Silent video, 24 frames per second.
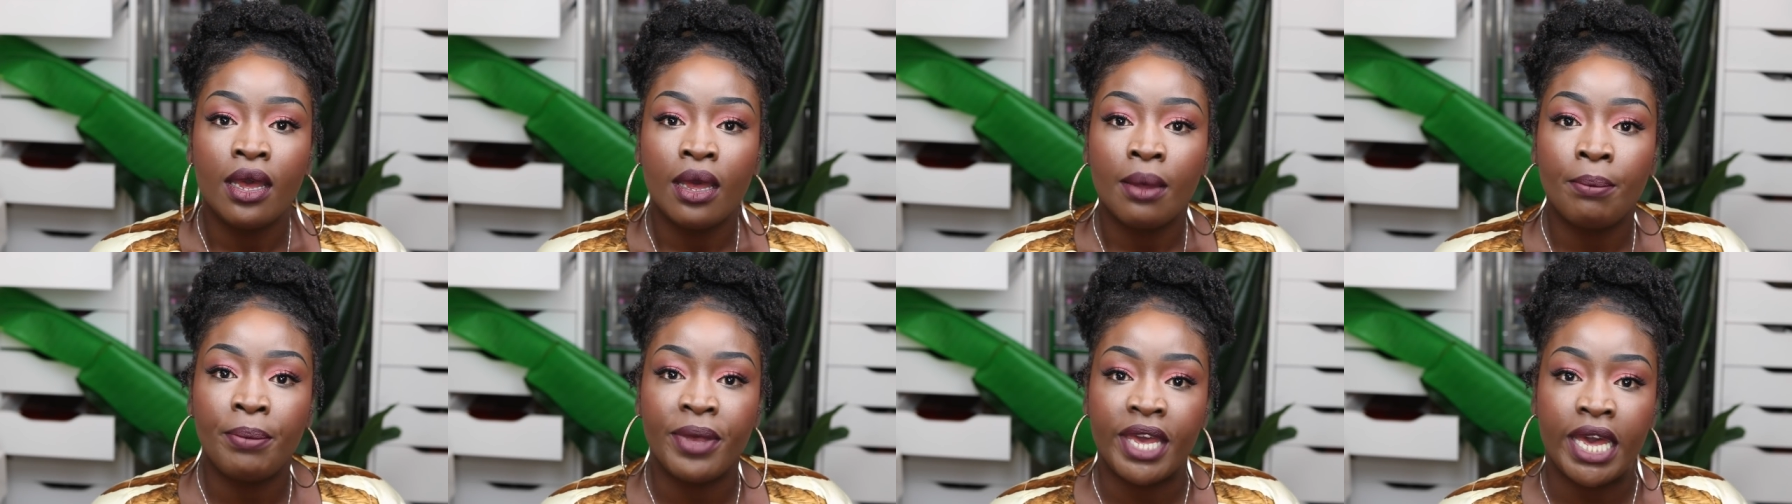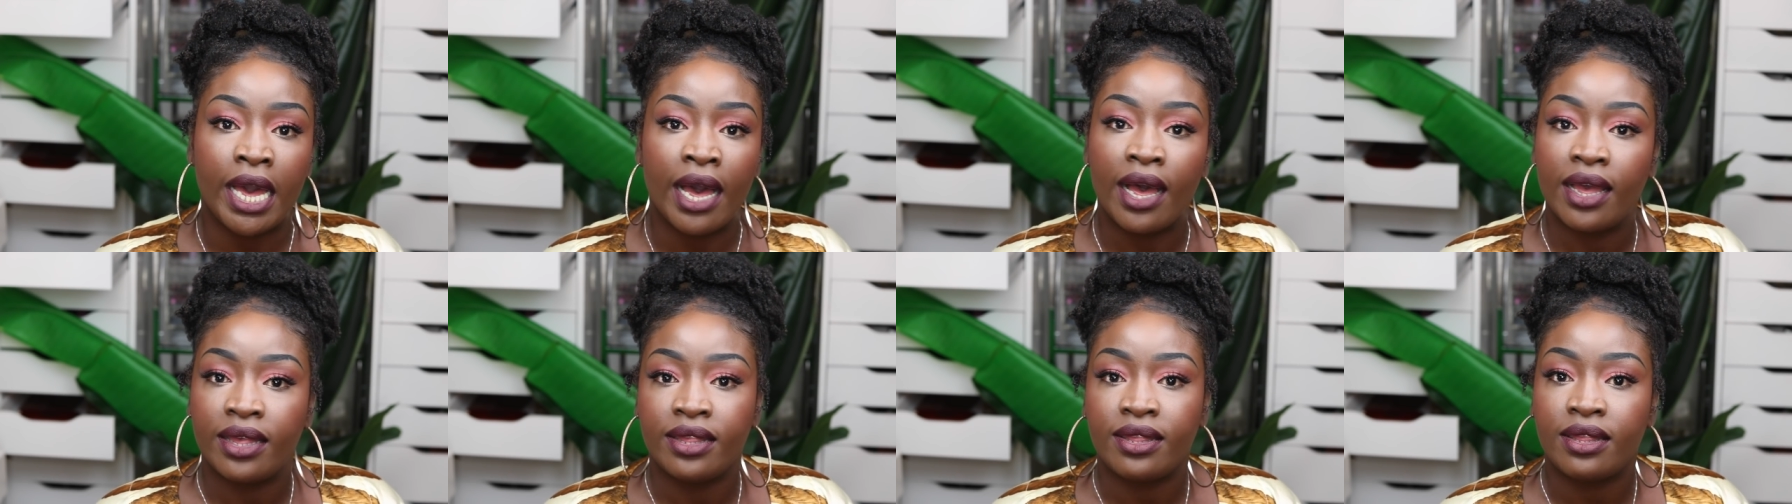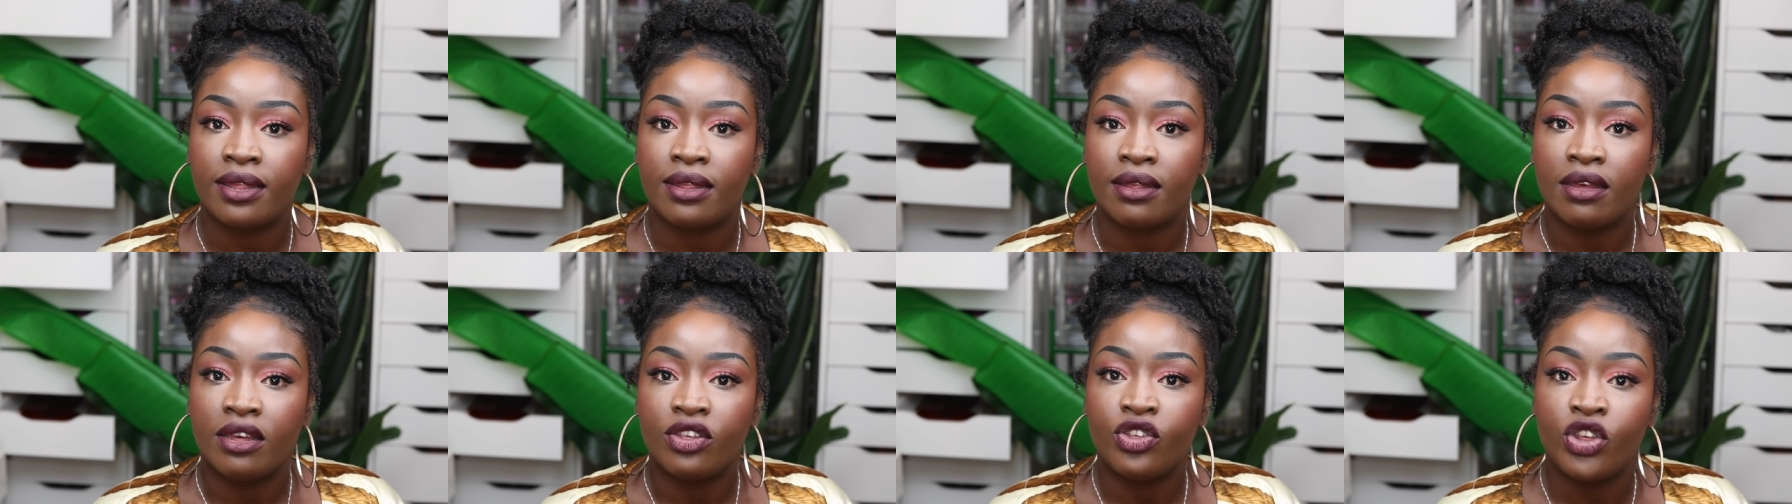
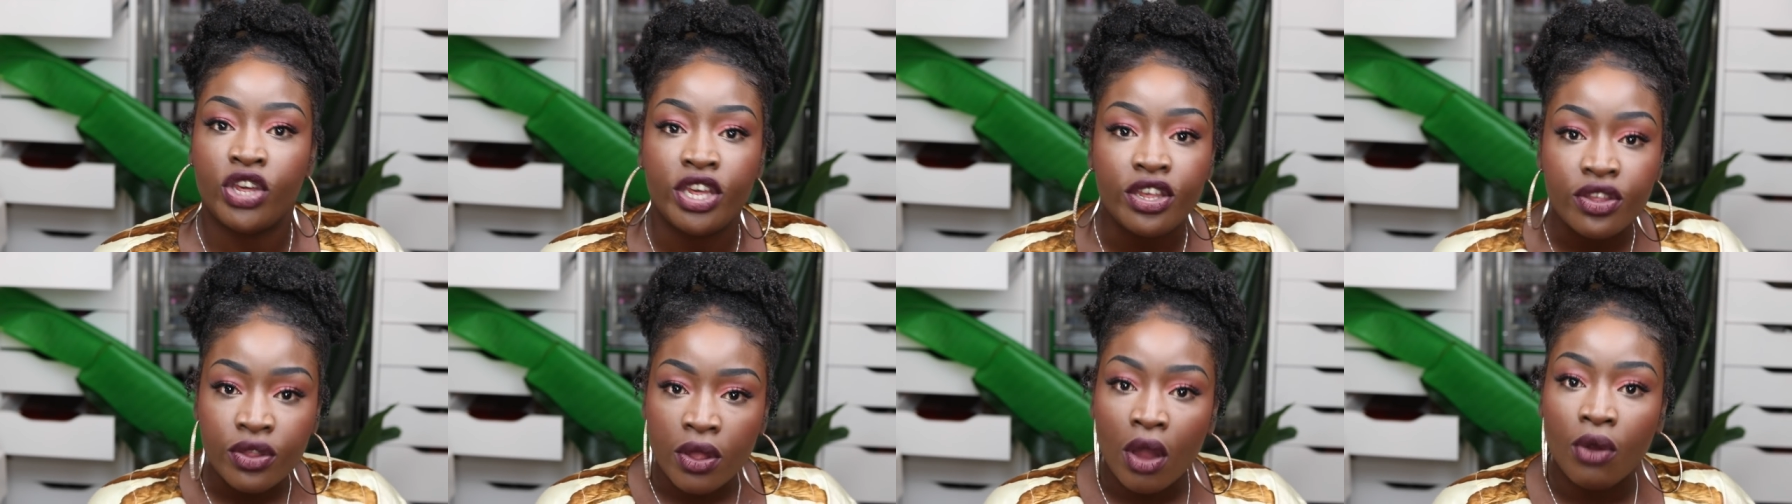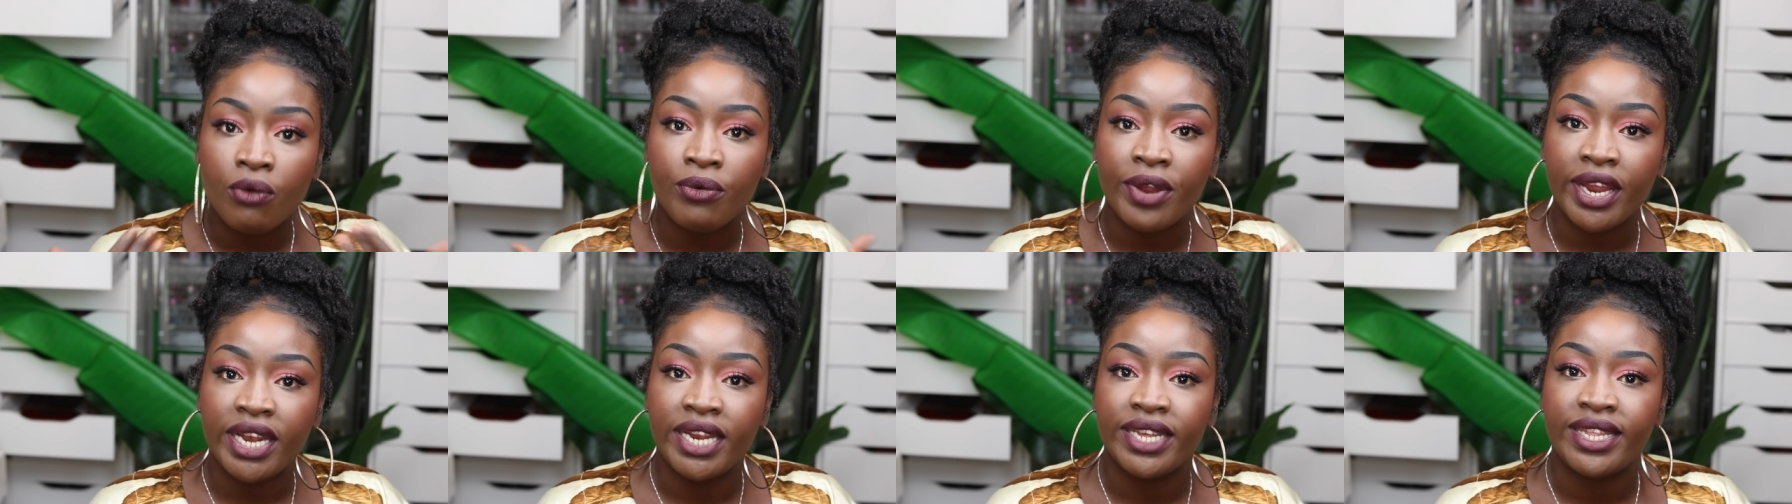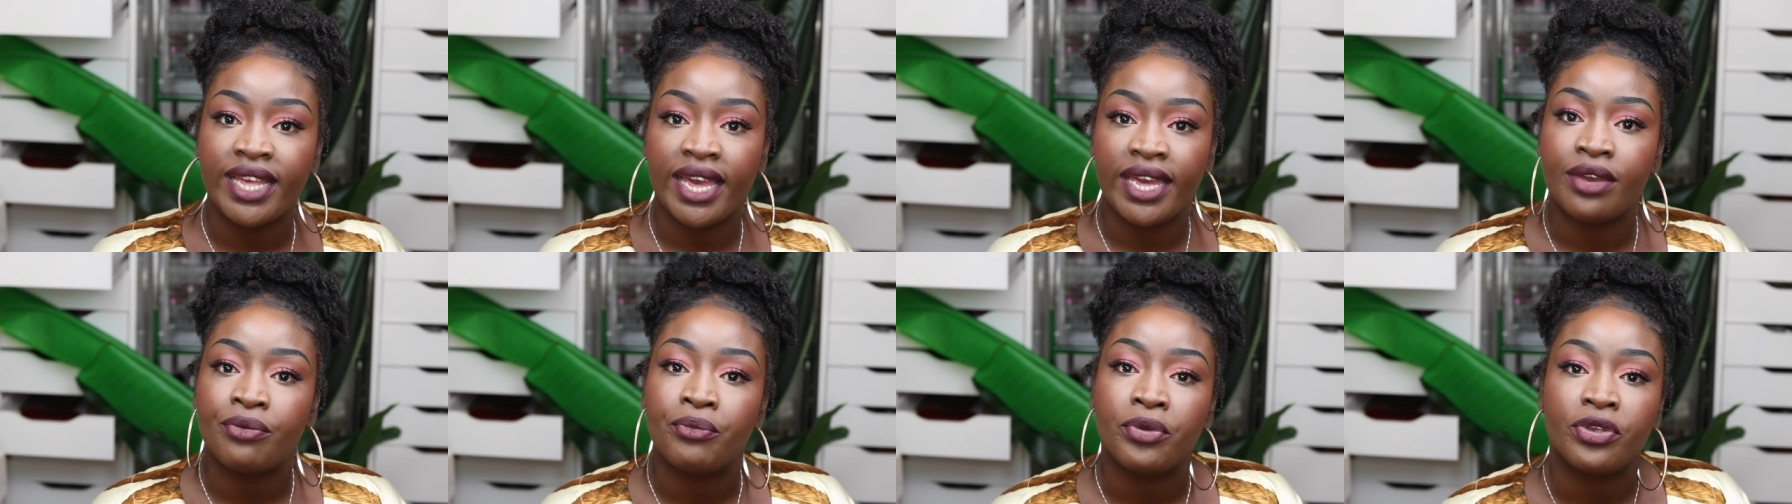because she's not really
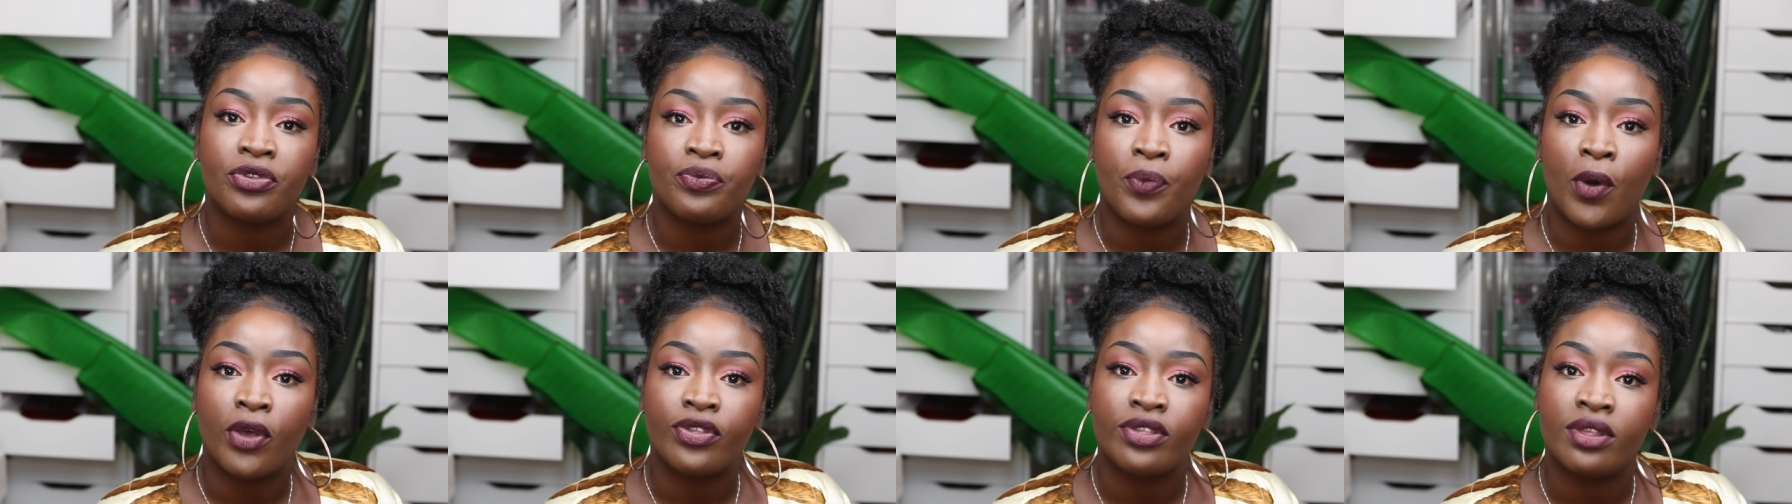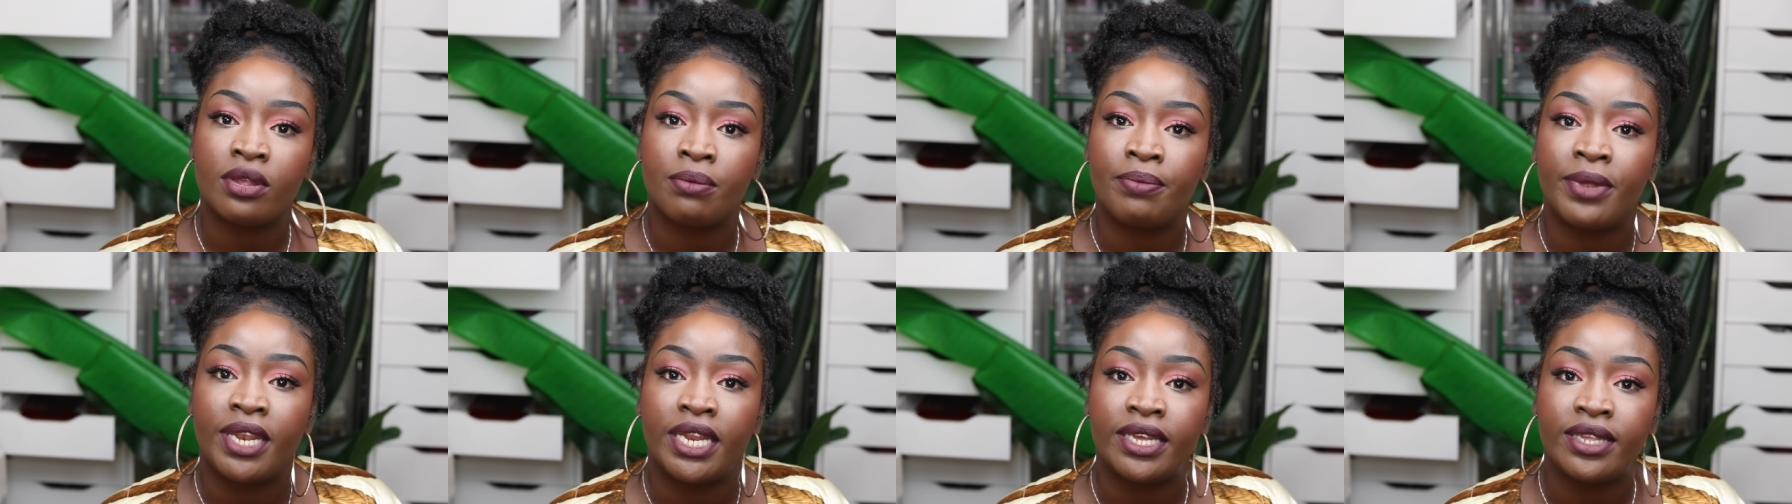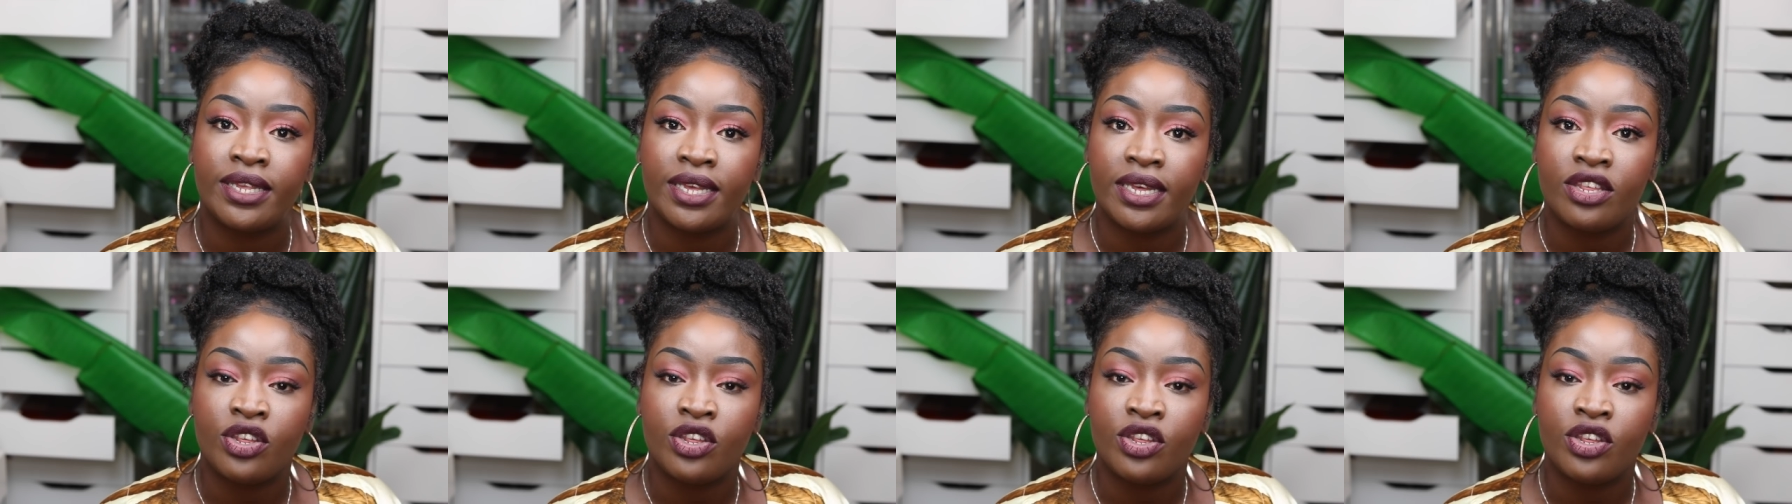taking responsibility.